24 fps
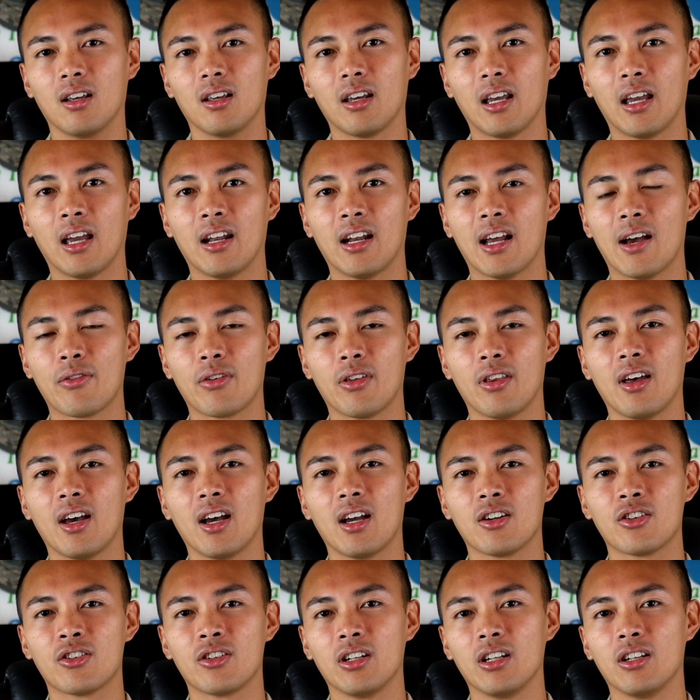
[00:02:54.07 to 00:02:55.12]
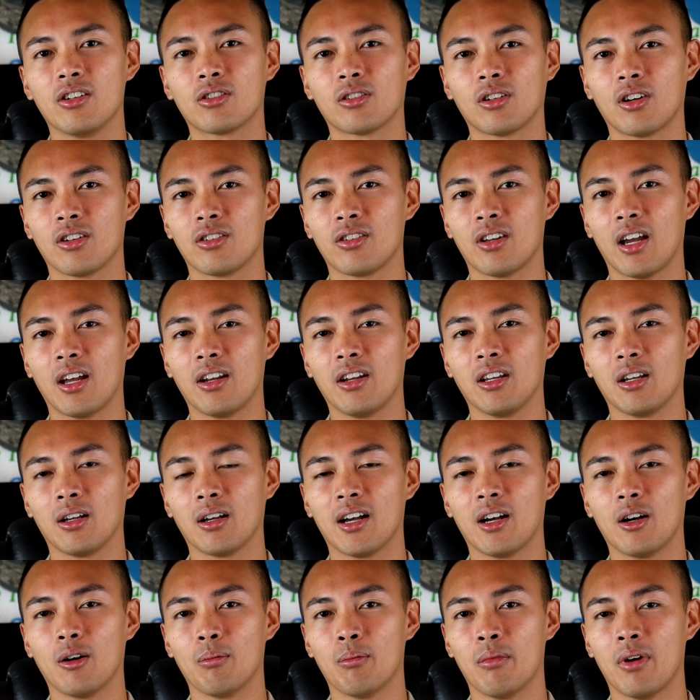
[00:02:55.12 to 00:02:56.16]
And after that, she starts handing
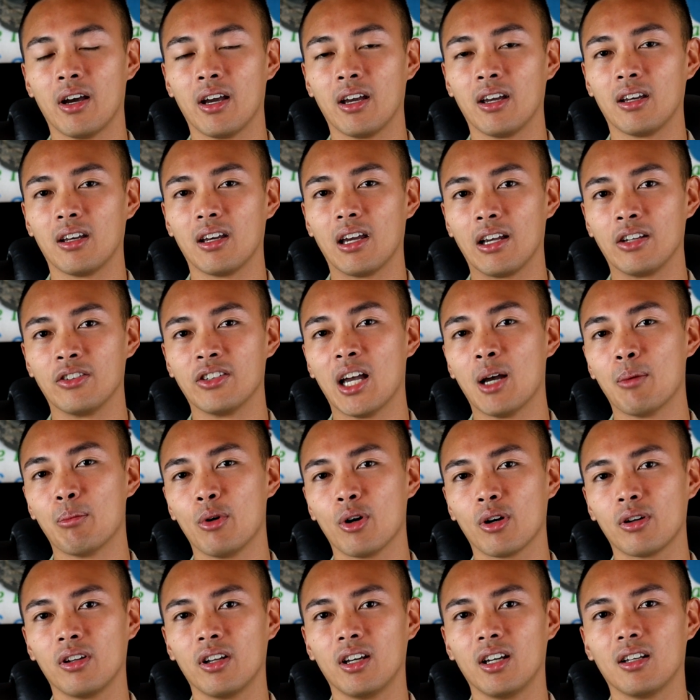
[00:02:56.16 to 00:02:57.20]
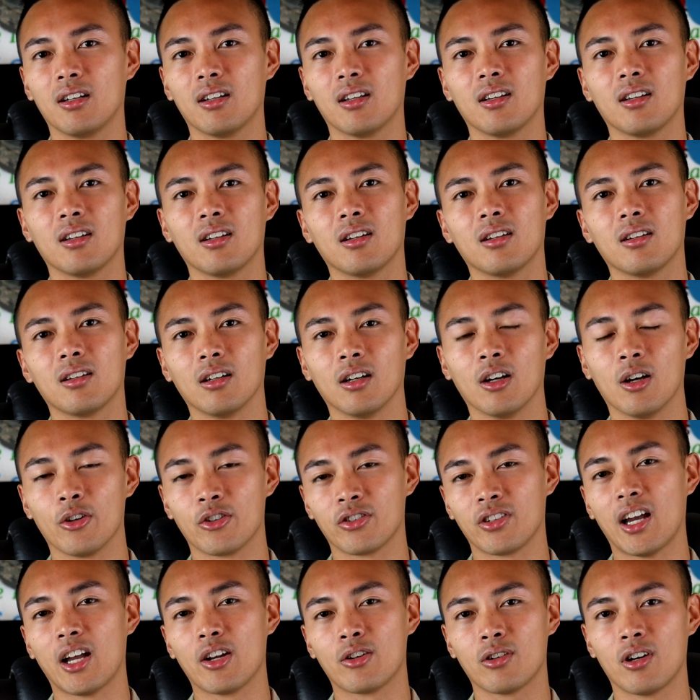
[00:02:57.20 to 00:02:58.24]
out my exam booklet,
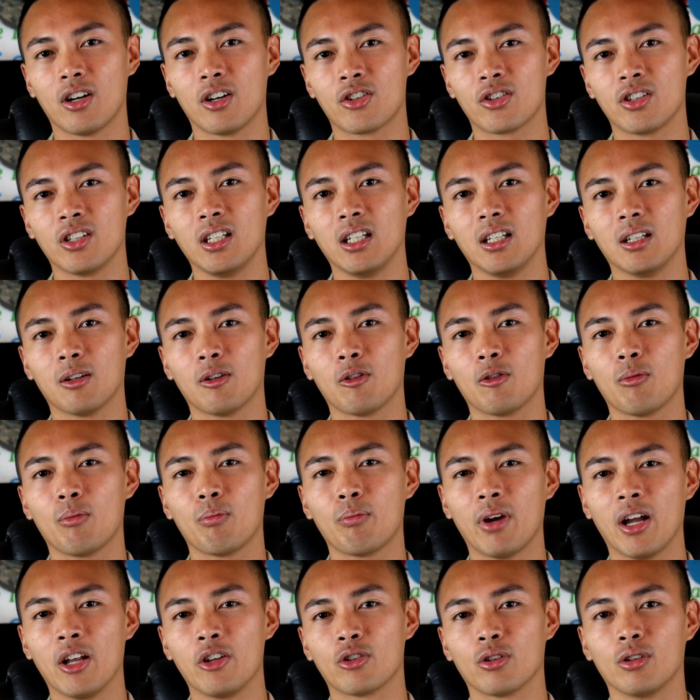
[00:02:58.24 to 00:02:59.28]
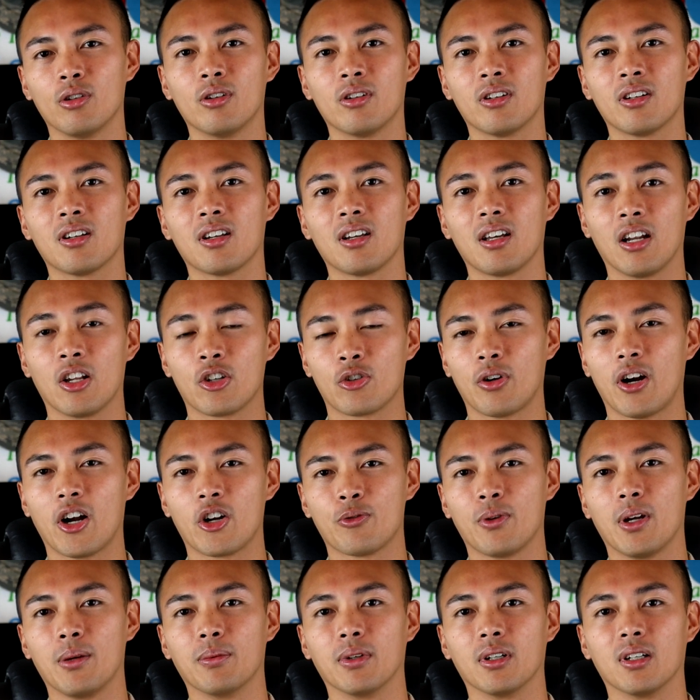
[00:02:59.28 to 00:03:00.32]
Scantron sheet, pencil, and a
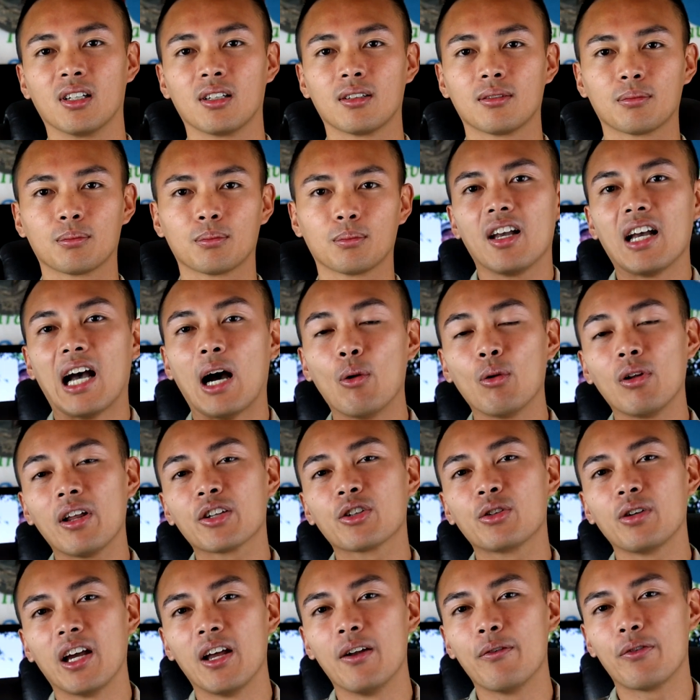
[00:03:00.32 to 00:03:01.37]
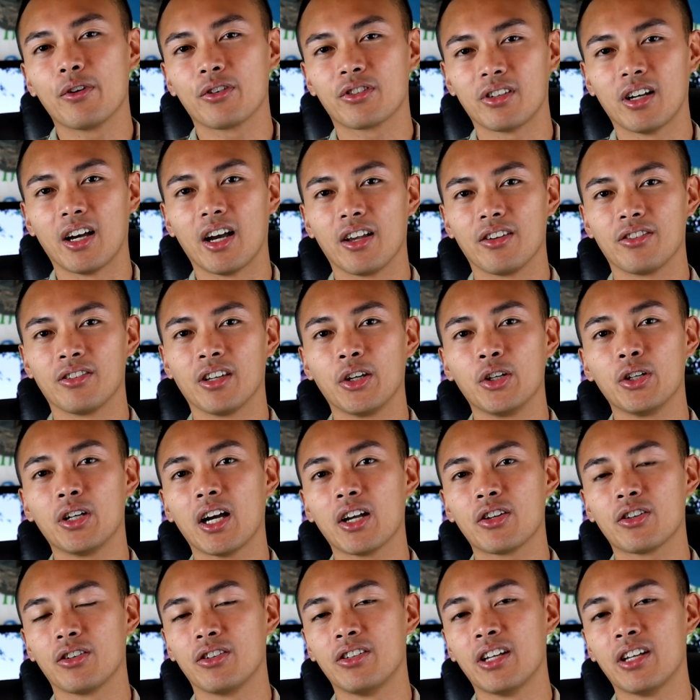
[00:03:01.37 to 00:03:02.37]
scratch paper. I would like to emphasize that you guys are